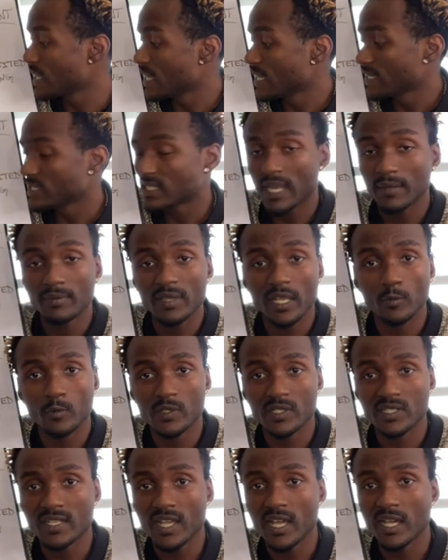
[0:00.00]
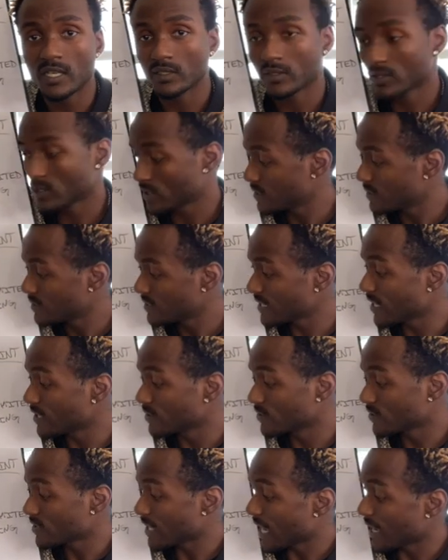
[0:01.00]
Same thing with
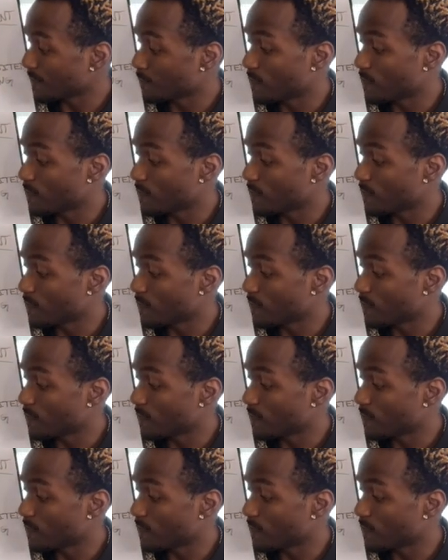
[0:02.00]
sales.